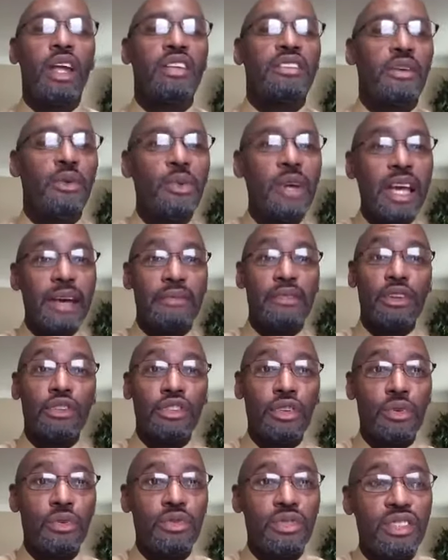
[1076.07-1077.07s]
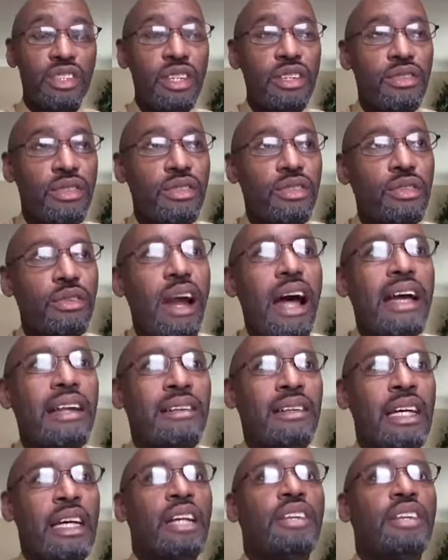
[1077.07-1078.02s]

See, we have to choose Jesus Christ.